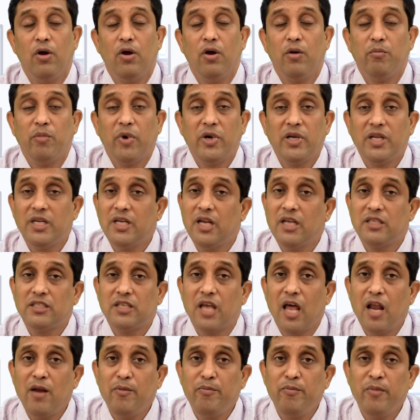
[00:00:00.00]
But in a
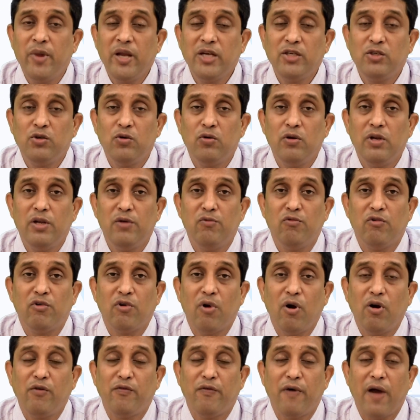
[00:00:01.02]
self-made tool you will
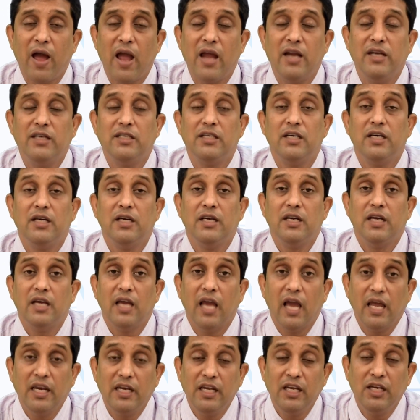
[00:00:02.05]
not find
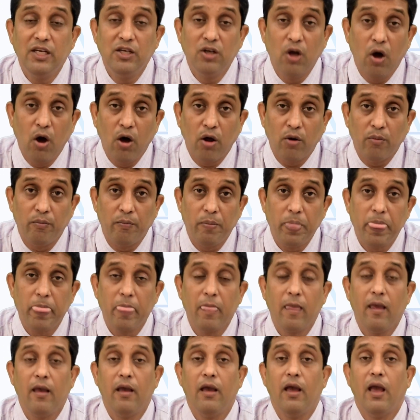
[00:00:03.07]
any norm.
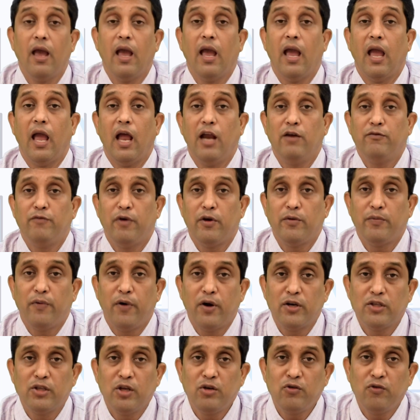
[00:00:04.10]
And for
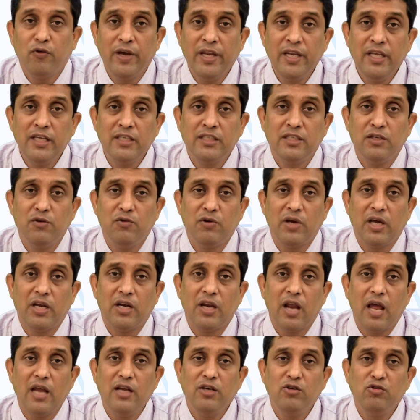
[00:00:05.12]
further queries you can
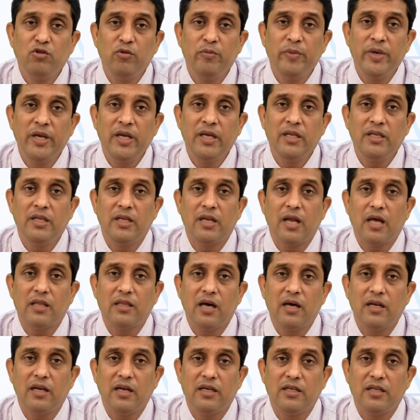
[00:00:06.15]
write to me
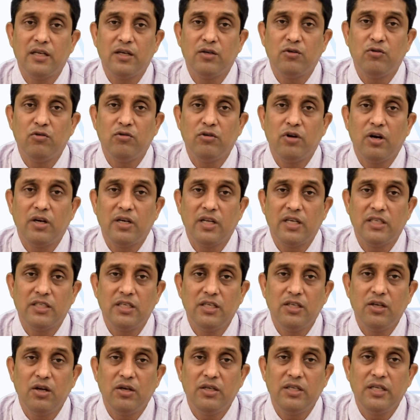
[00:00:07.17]

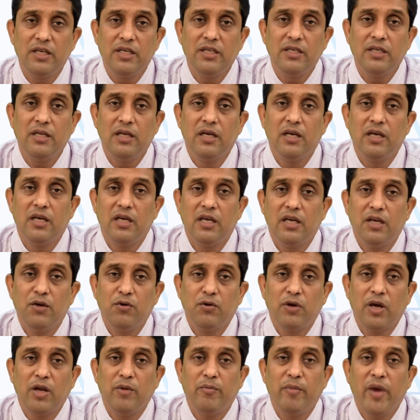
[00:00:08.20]
niradhar@ignou.ac.in. You
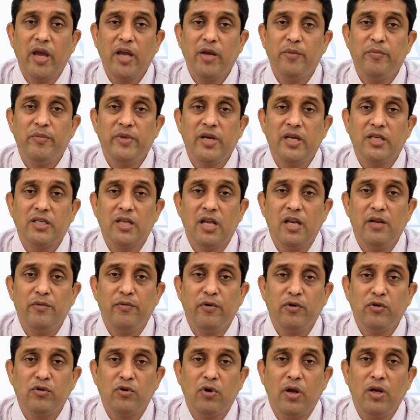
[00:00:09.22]
can make me a
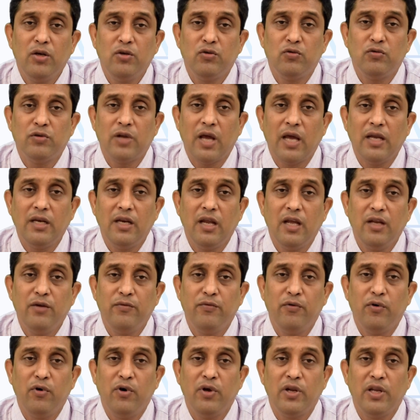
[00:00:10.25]
telephone call to
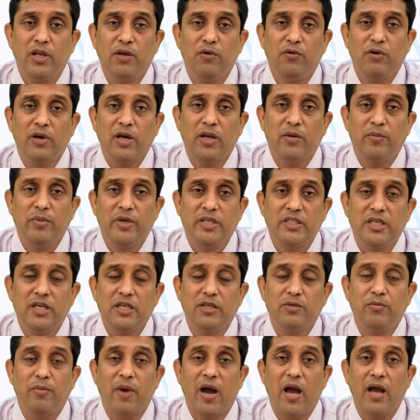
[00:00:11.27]
994. You can
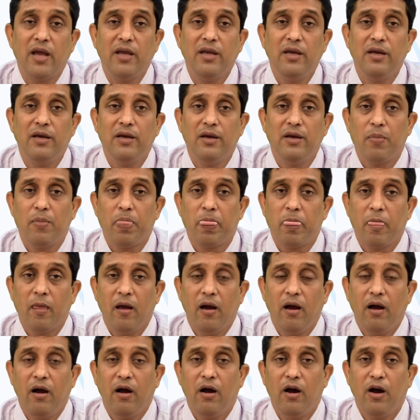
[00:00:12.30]
visit my
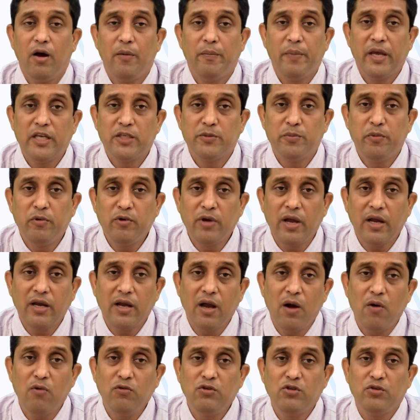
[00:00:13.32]
Facebook
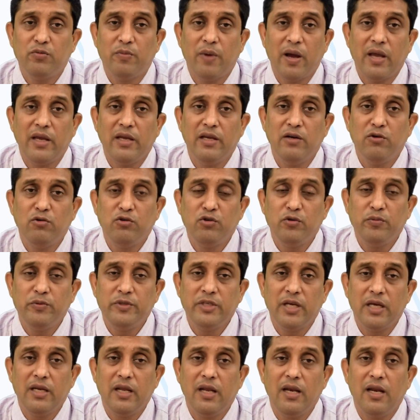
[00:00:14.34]
account, my YouTube
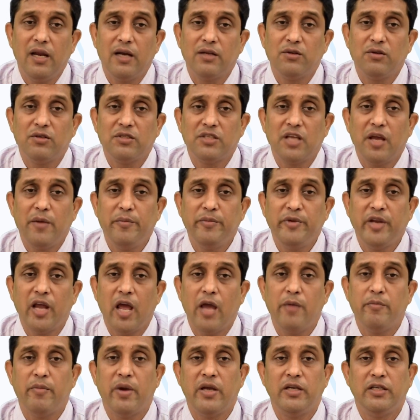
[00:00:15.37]
channel, at the same
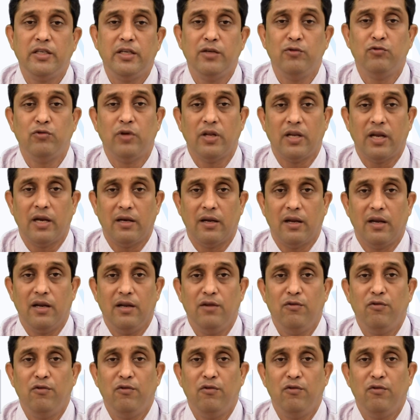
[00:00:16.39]
time my Twitter handle.